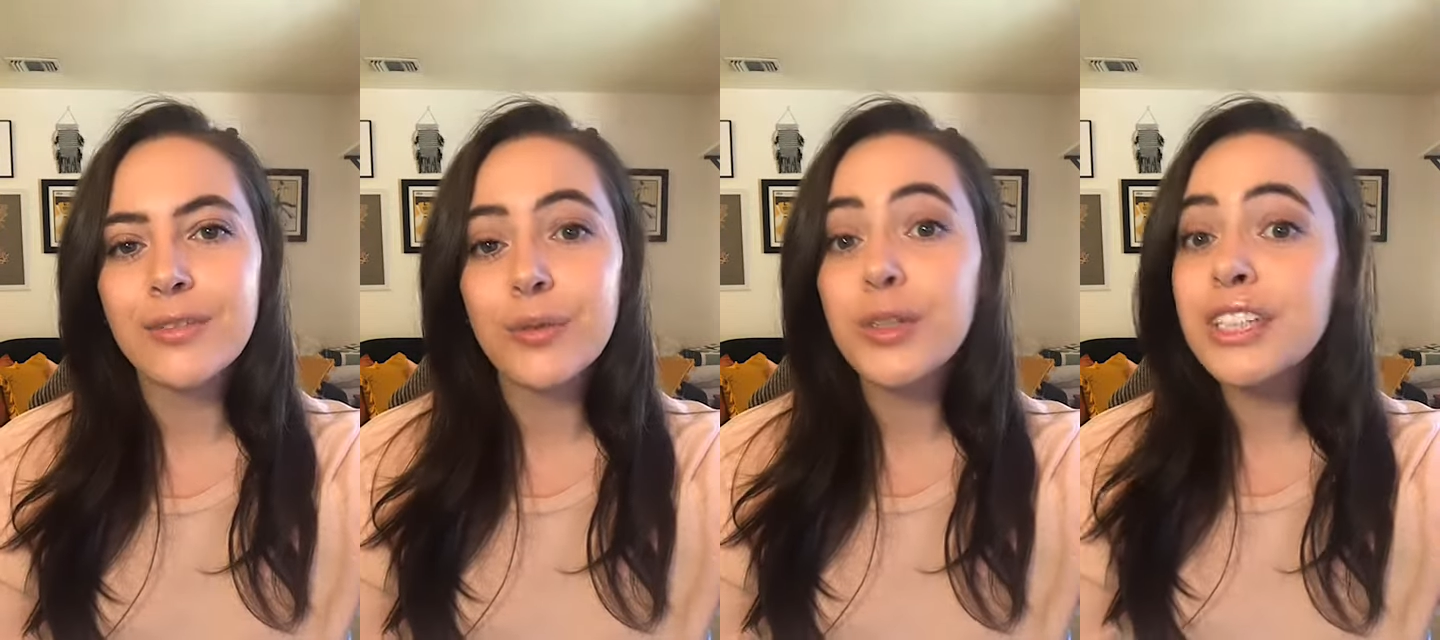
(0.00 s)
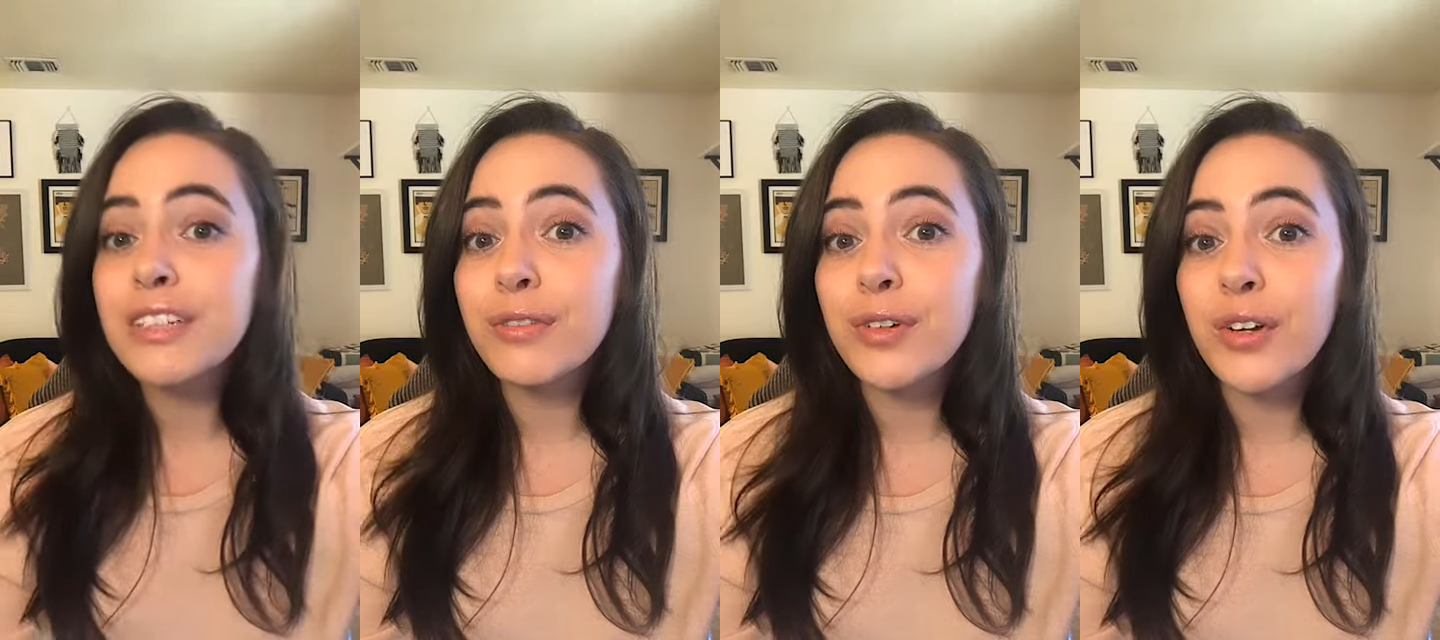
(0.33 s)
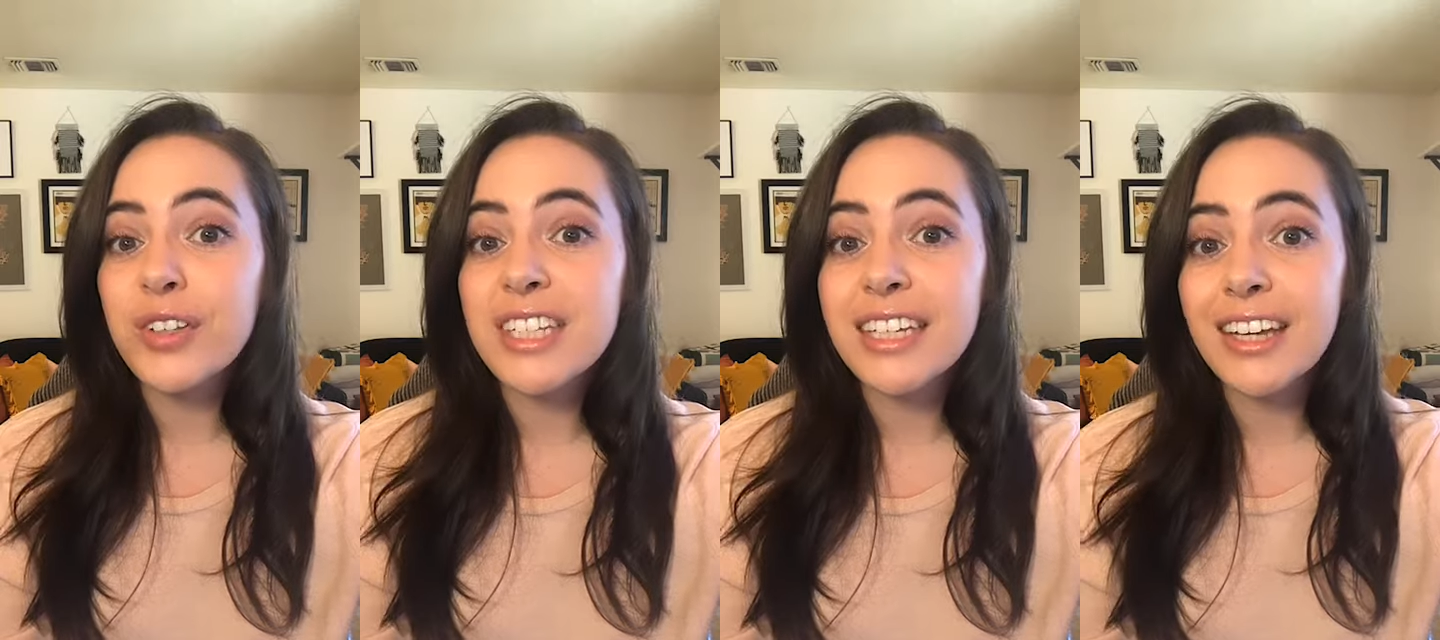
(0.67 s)
really
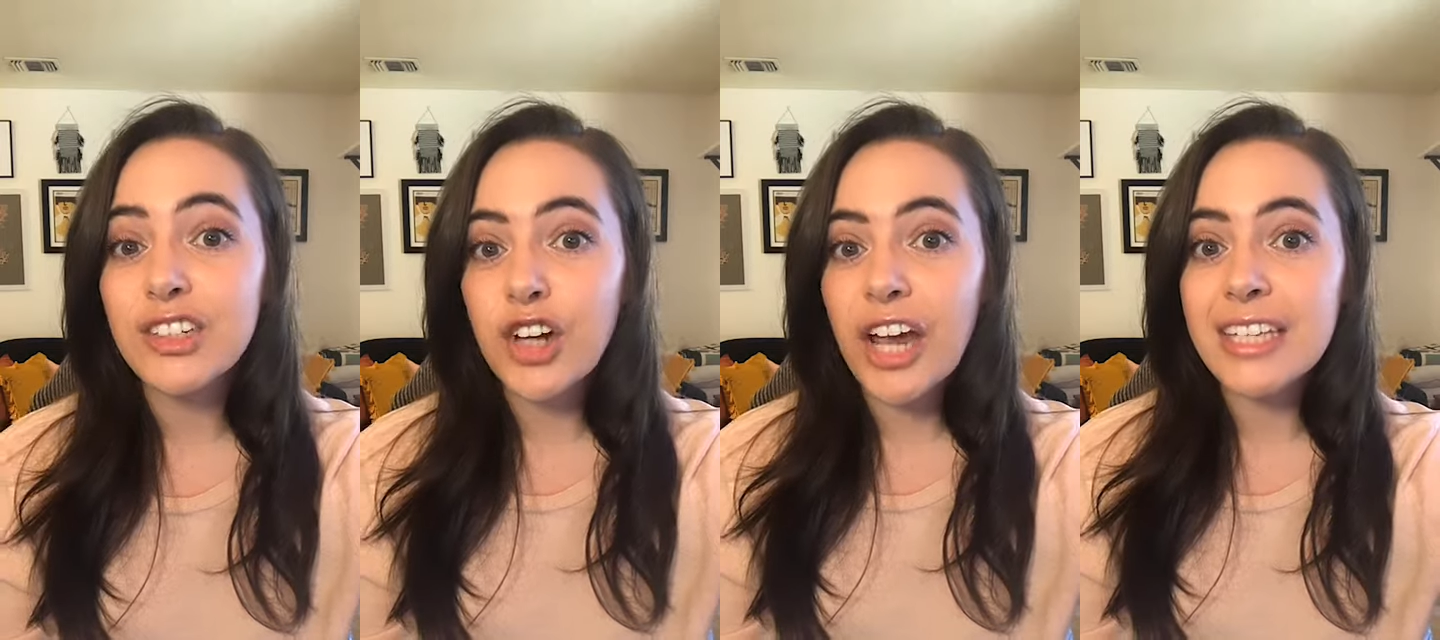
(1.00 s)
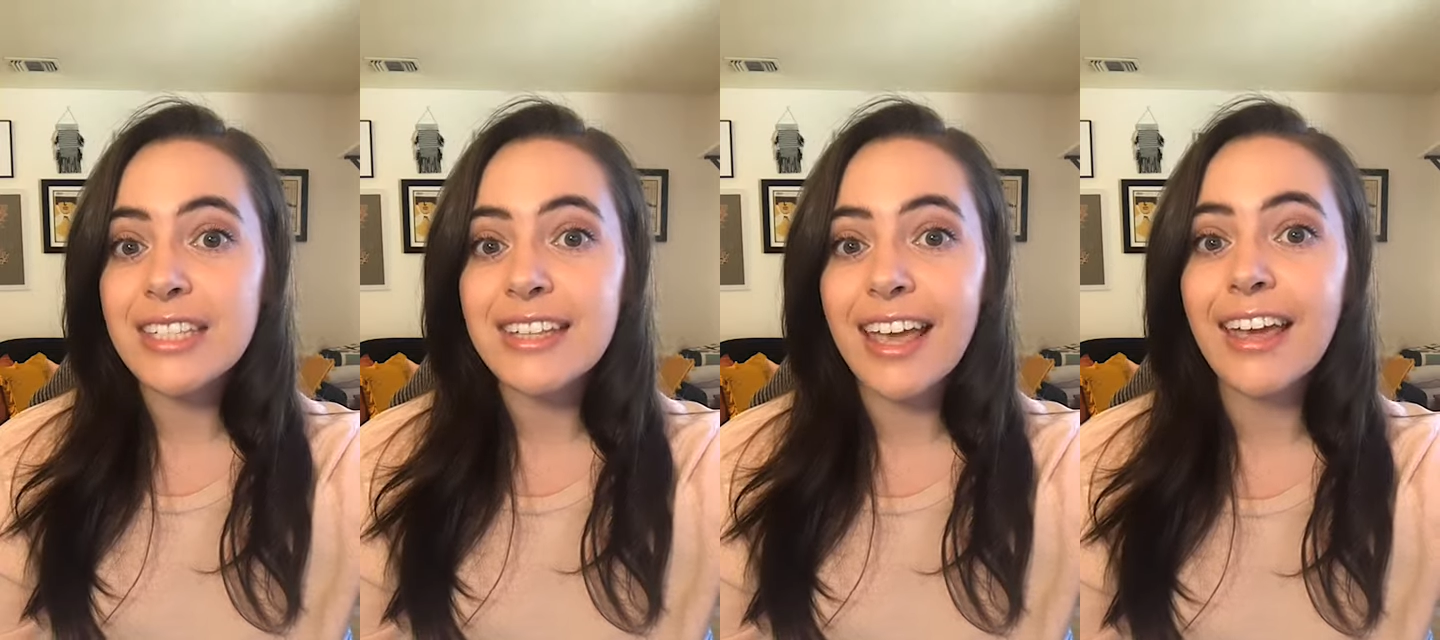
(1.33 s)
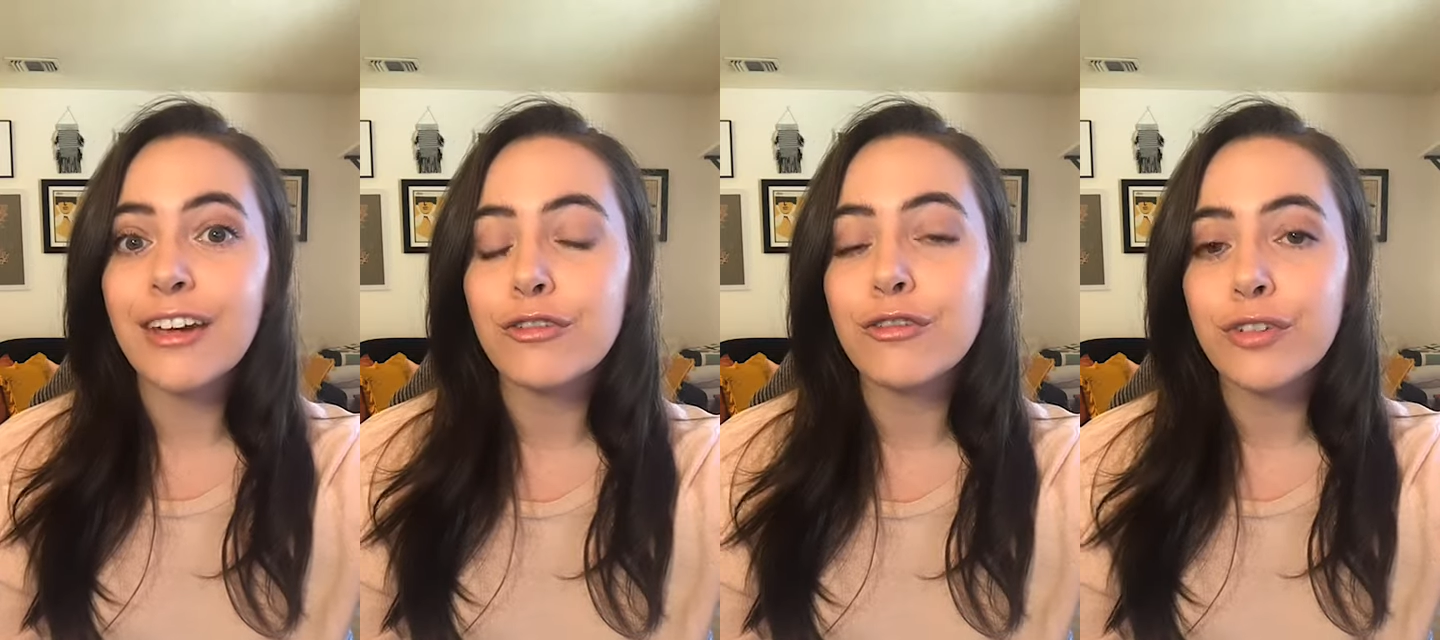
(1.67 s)
difficult to get dressed
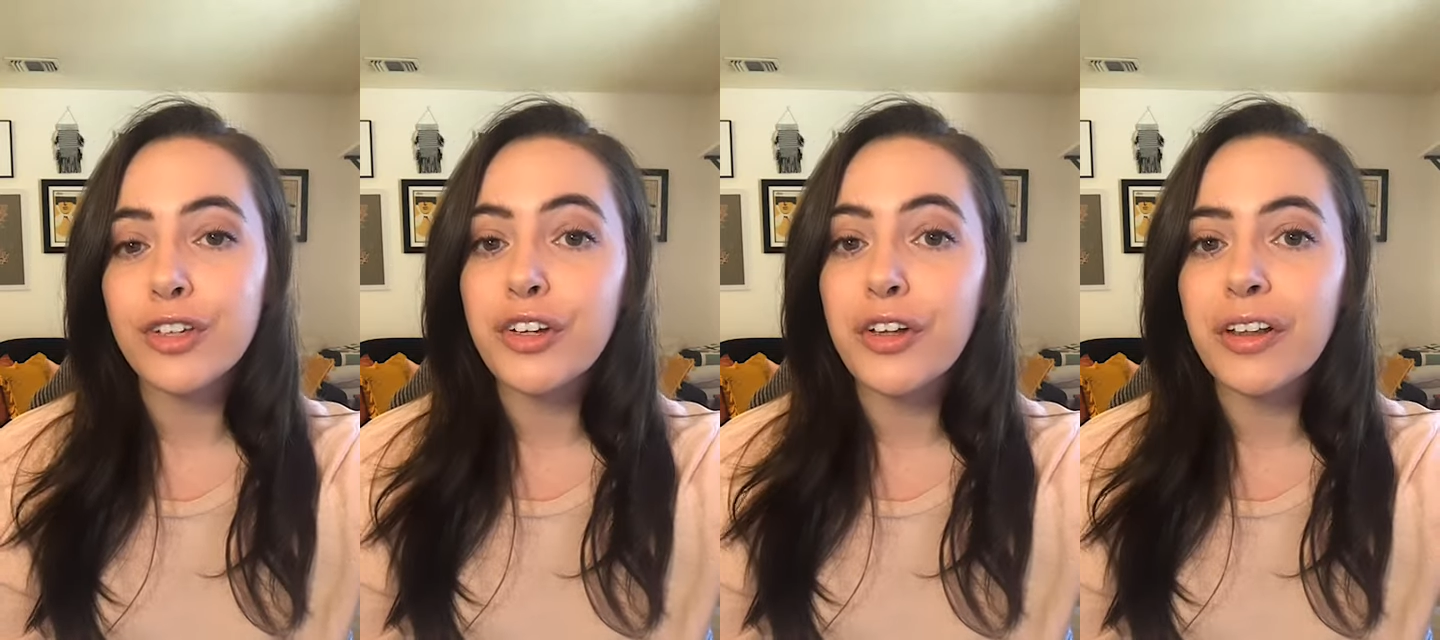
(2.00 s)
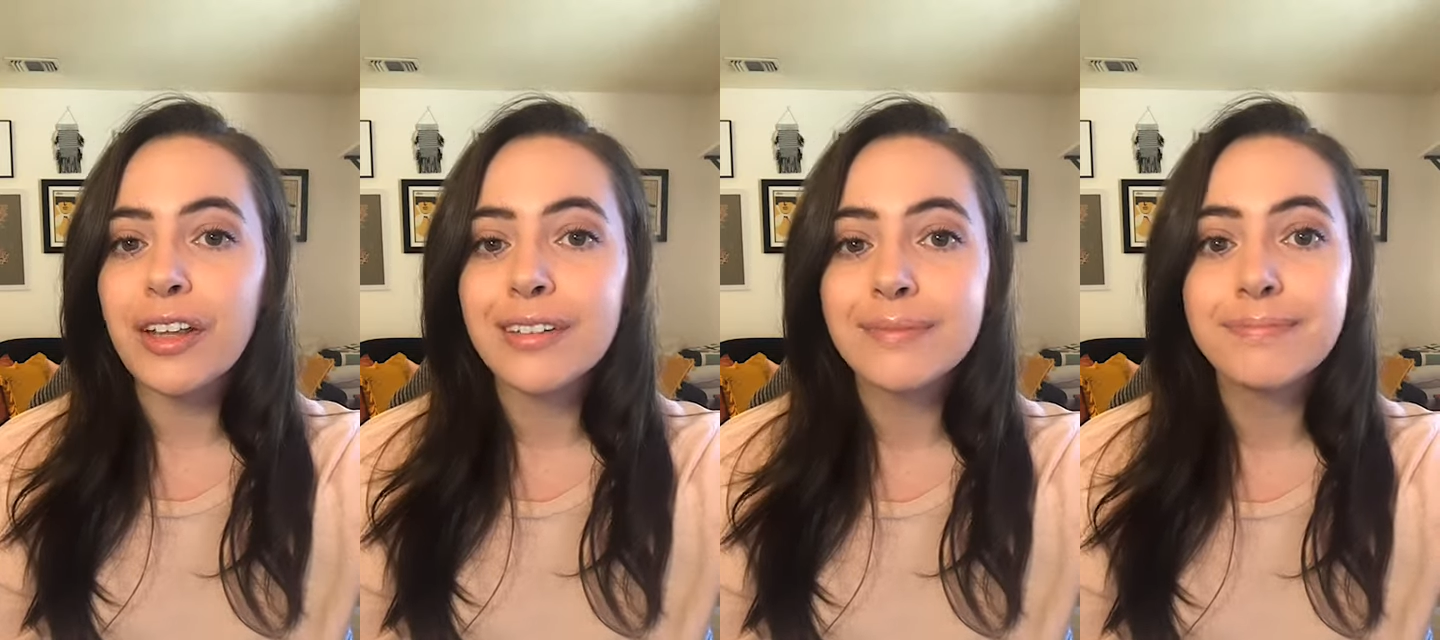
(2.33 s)
and feel